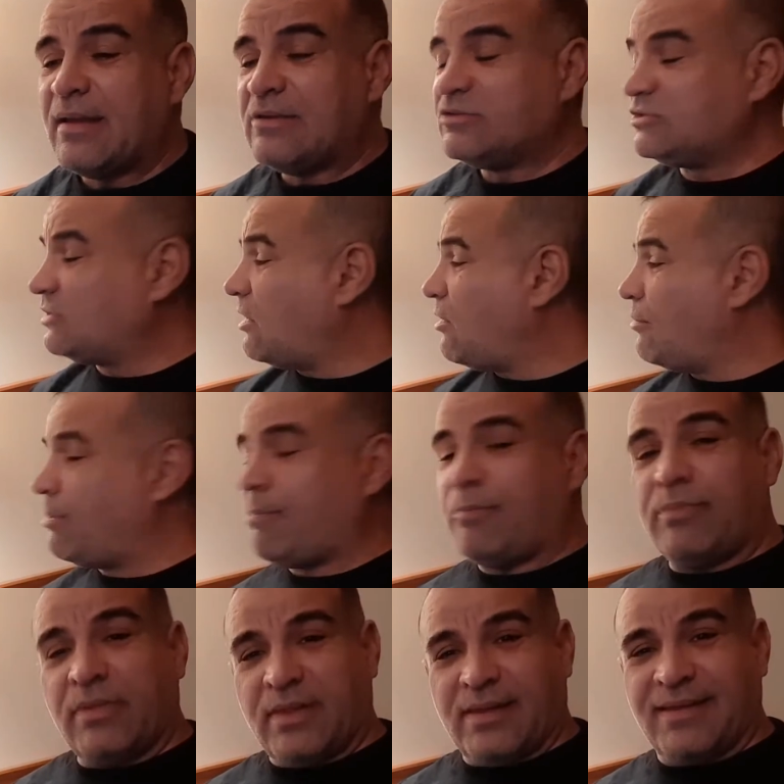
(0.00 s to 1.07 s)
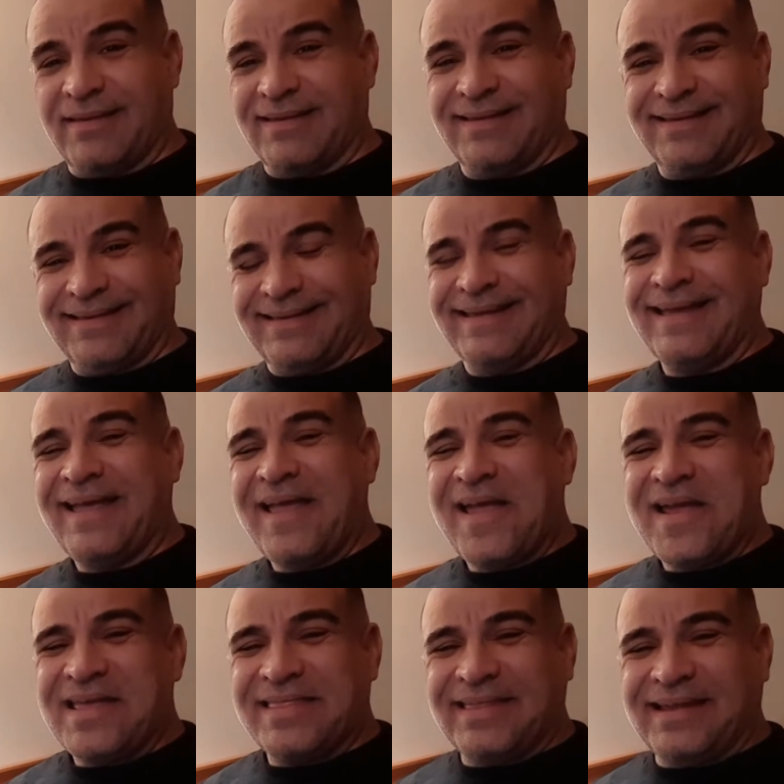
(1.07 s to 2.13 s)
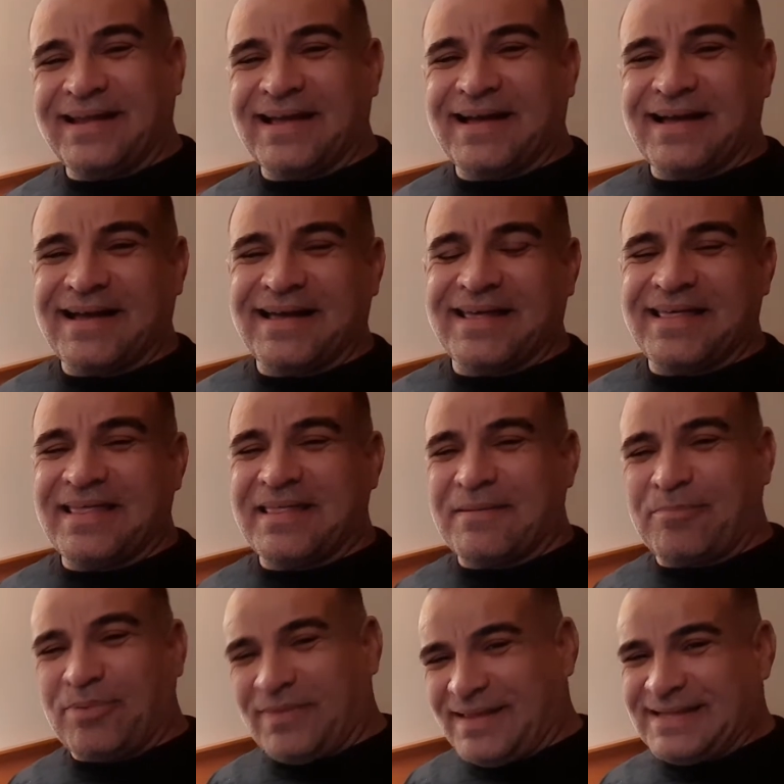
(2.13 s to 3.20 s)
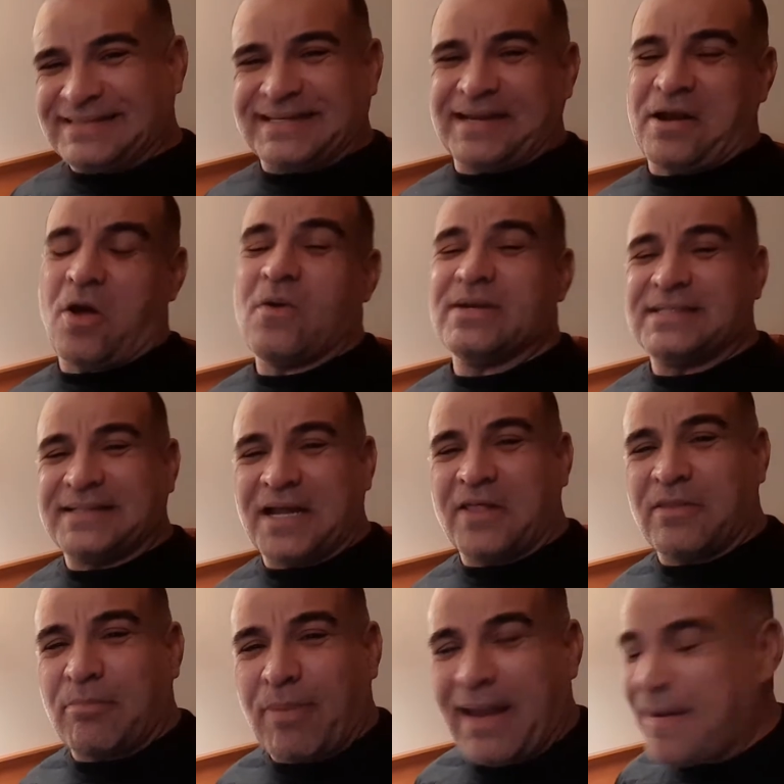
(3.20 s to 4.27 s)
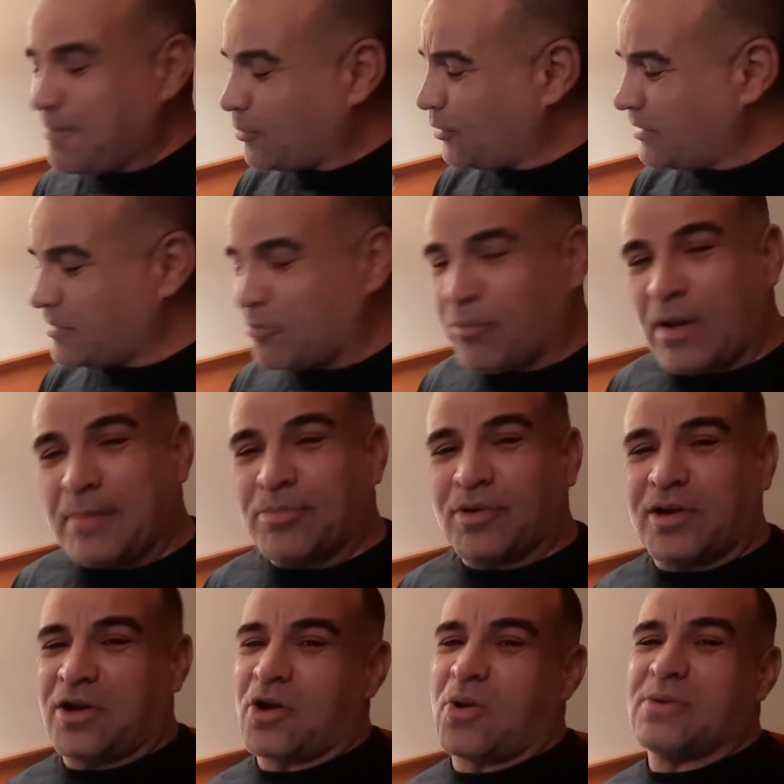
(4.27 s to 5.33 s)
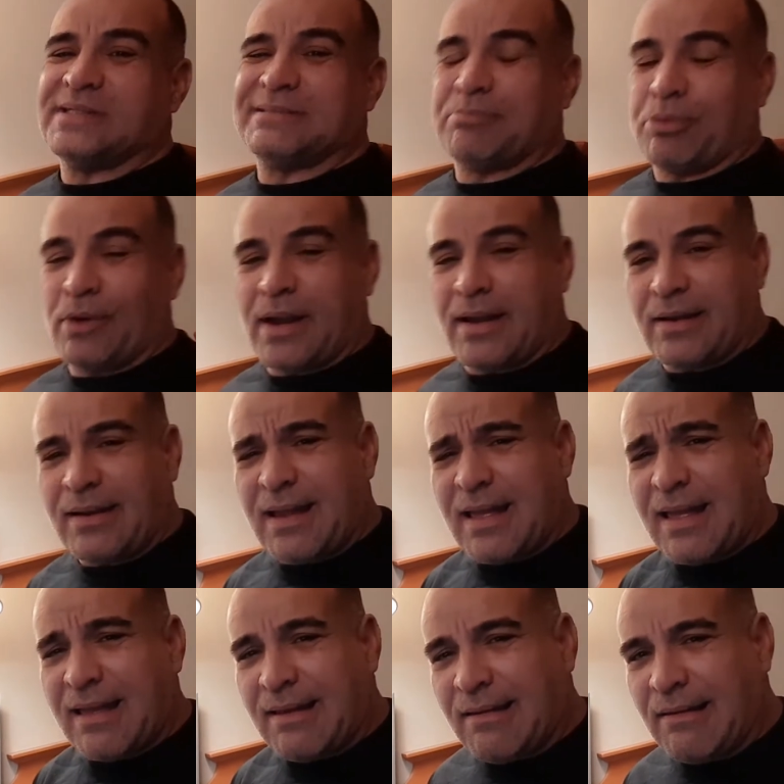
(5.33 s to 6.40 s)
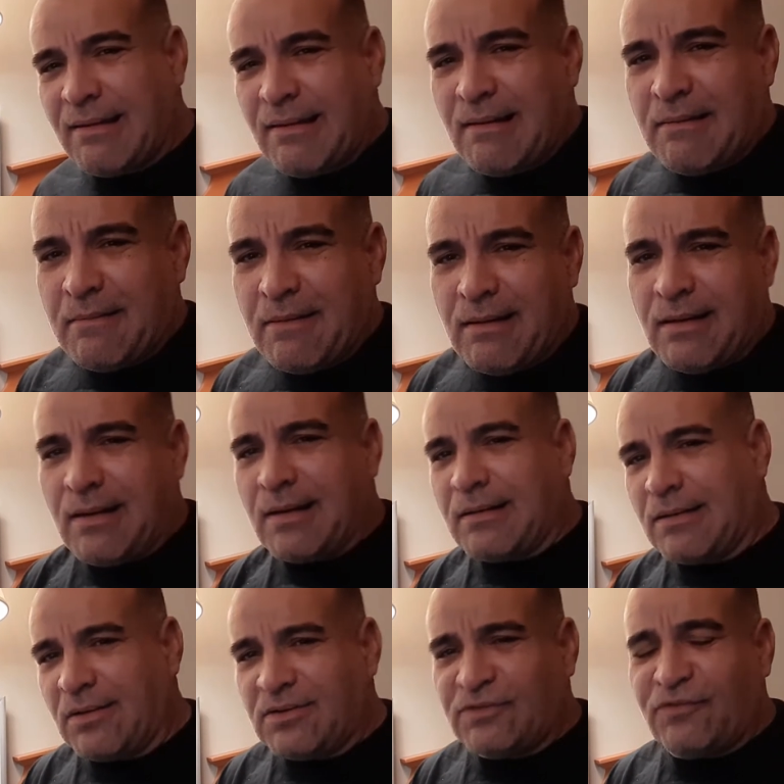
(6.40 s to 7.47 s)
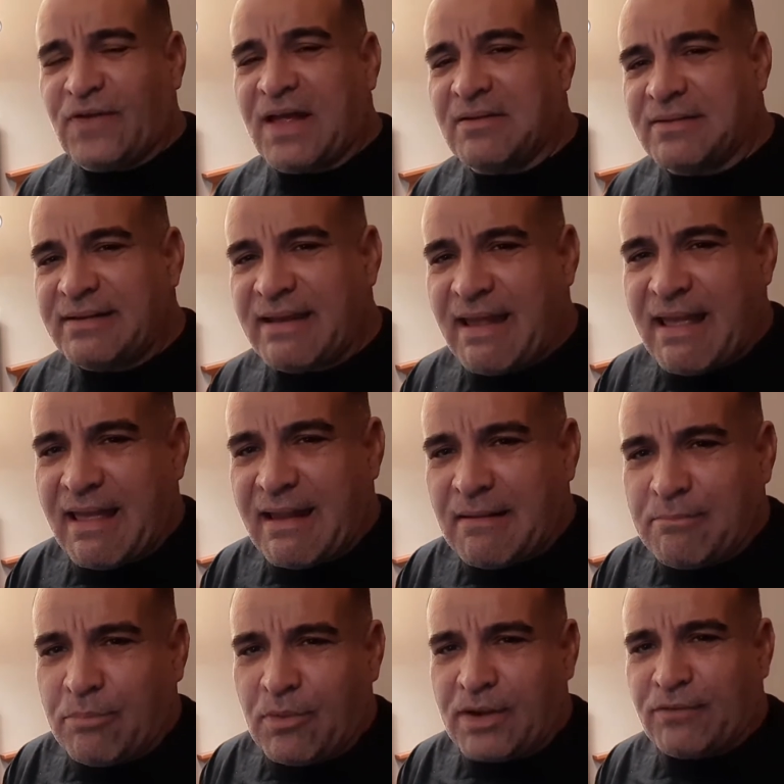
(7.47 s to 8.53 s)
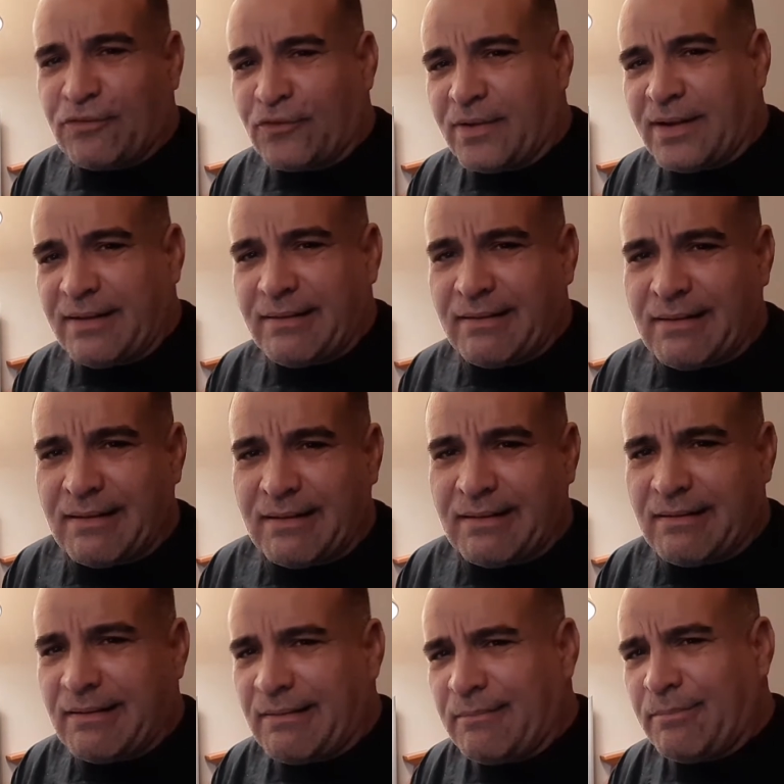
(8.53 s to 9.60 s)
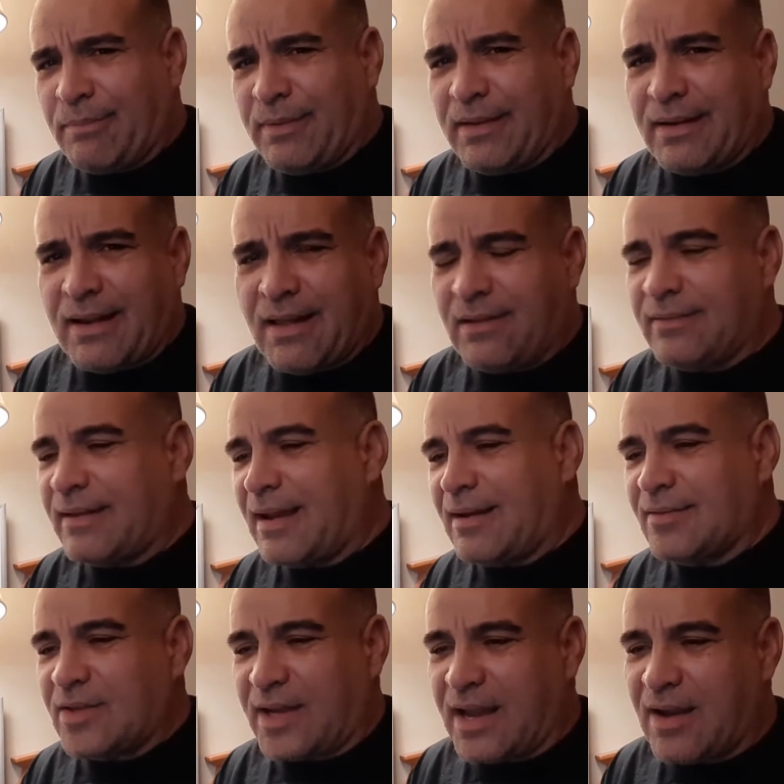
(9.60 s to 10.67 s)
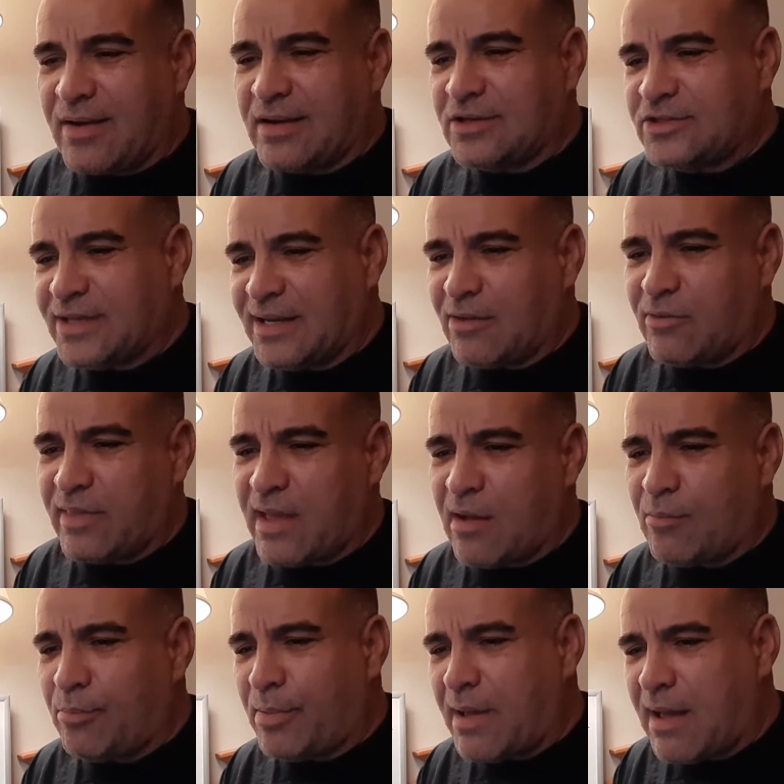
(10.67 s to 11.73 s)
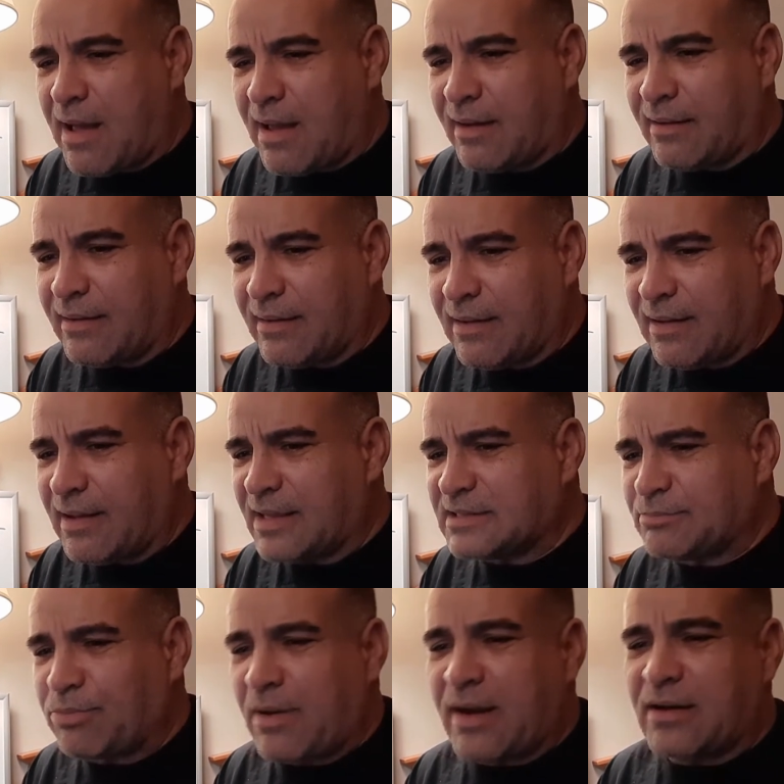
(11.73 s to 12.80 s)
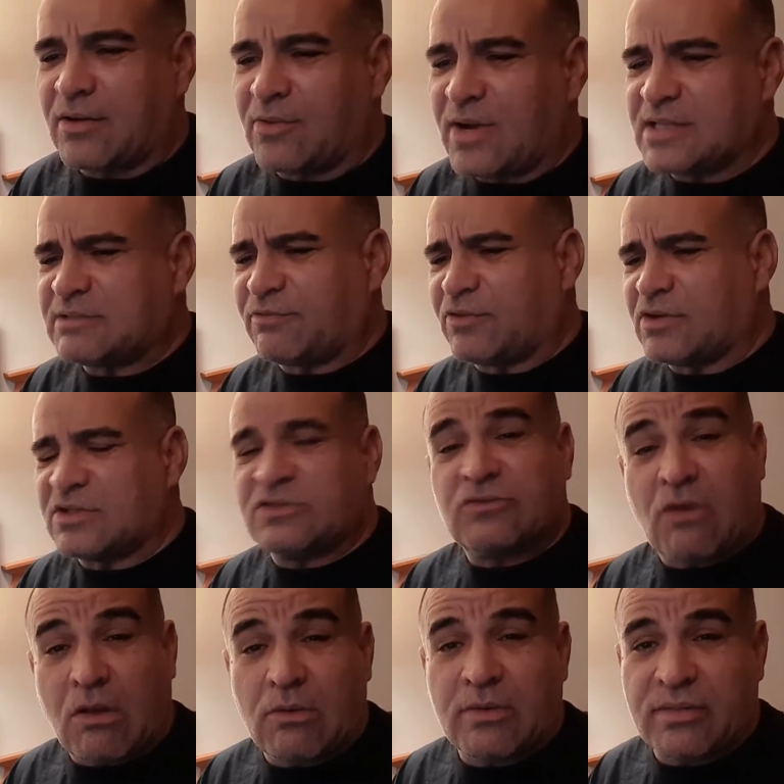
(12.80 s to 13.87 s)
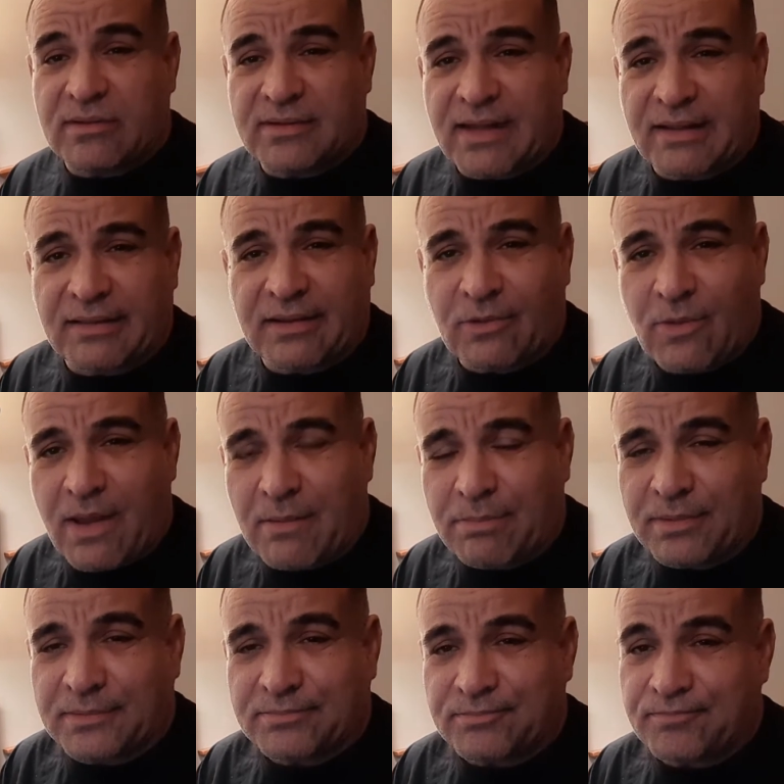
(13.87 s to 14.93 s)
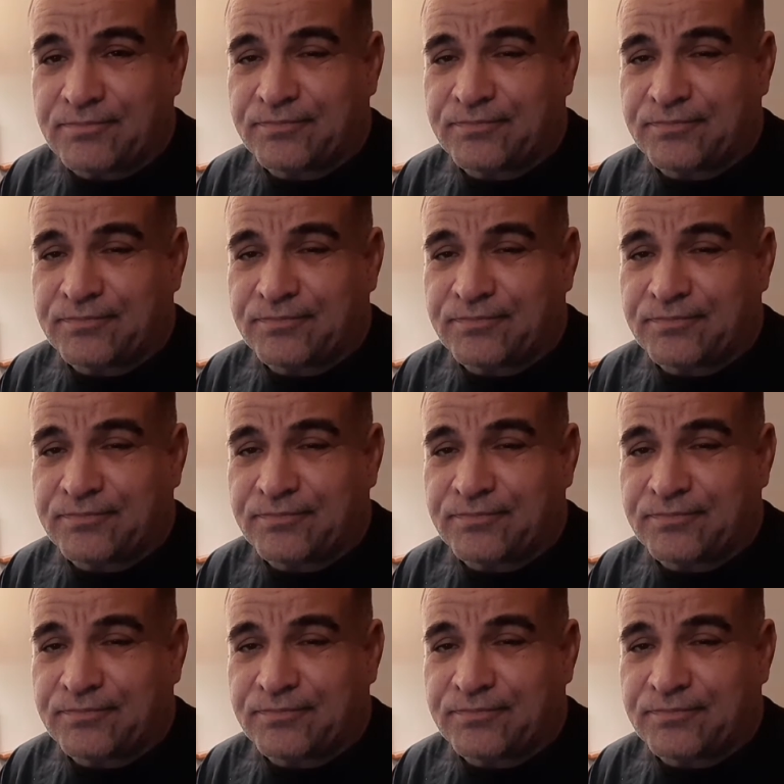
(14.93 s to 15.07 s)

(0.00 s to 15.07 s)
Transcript: So the police can always tell the paper, and the paper can always print, girl found dead, boyfriend being held down at the county jail without bond, has prior arrest for assault with a deadly weapon.